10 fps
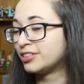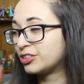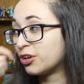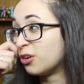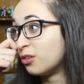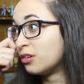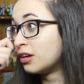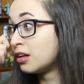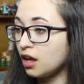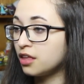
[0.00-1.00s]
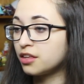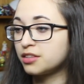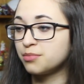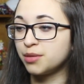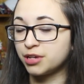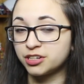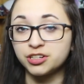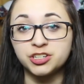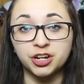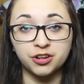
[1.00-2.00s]
So I thought that maybe I
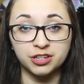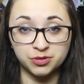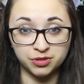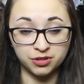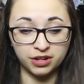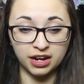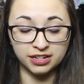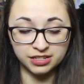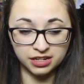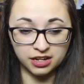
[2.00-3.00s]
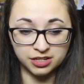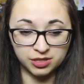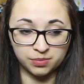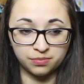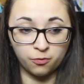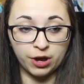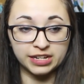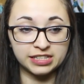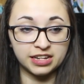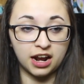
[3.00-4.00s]
could share this with you guys, some
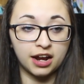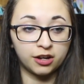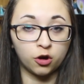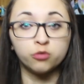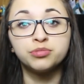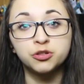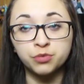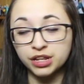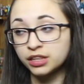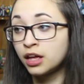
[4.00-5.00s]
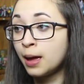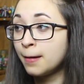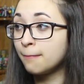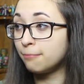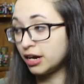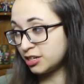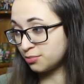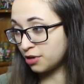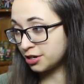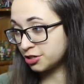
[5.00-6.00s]
ways that I coped with my
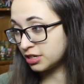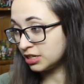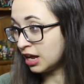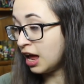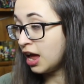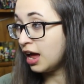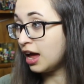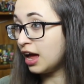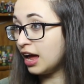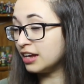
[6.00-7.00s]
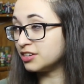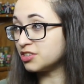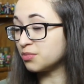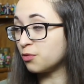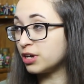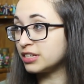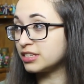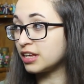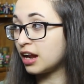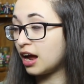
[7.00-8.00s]
depression and some
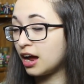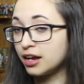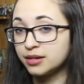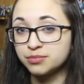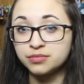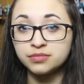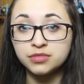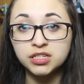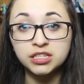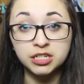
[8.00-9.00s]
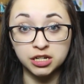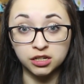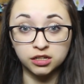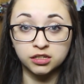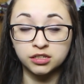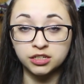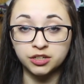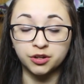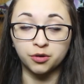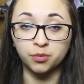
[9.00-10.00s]
ways that I am still,
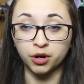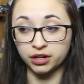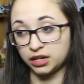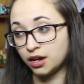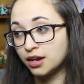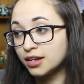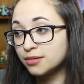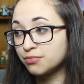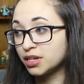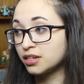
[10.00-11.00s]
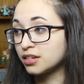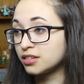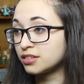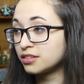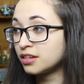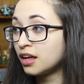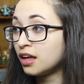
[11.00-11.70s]
you know, working on it because